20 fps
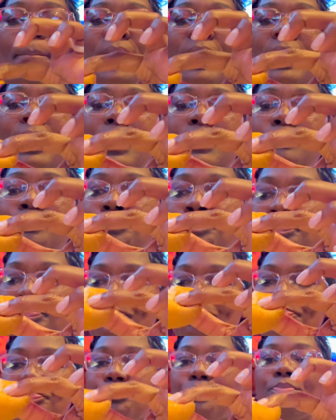been.
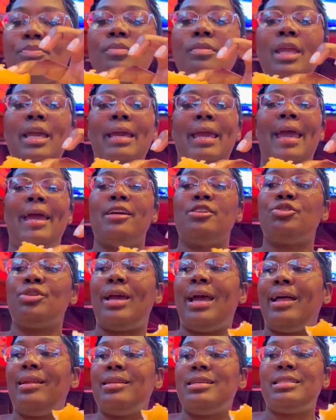In
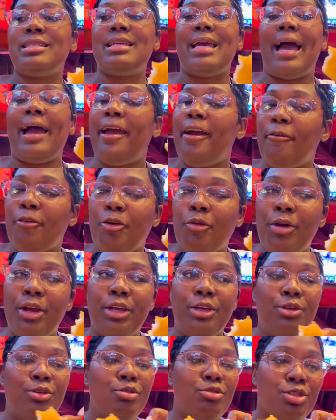actuality, I have quit
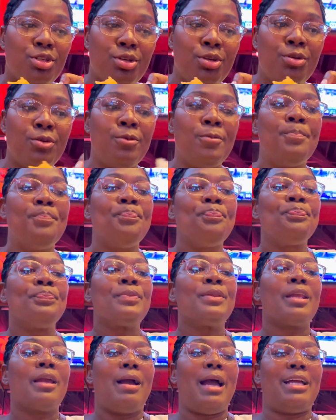YouTube.
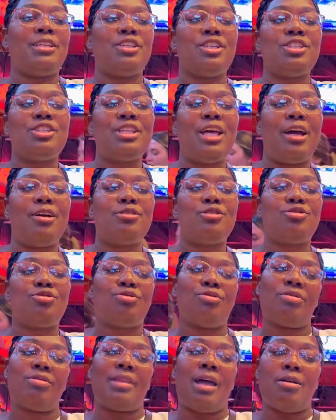I just now
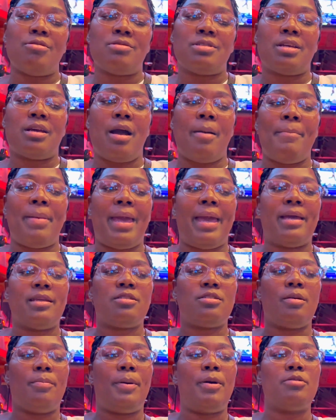thought to come
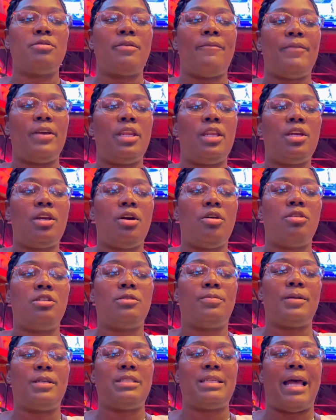back to post some
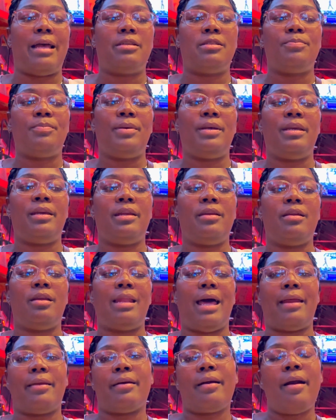videos, because I've been getting a
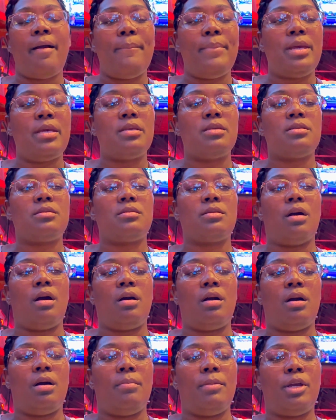lot of comments
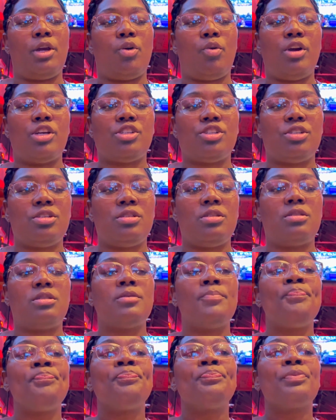and questions
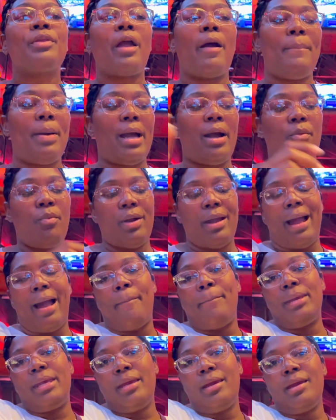about where
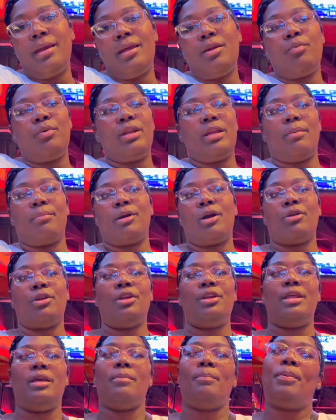I've been, when I'm
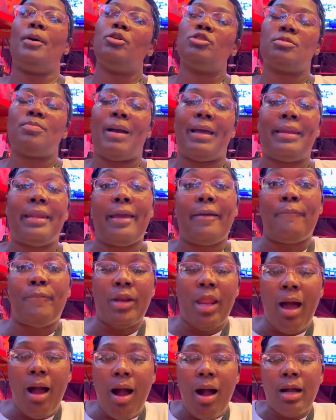gonna post my next
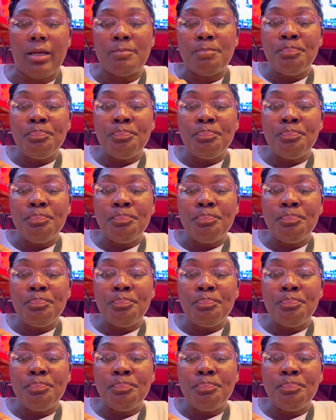blog,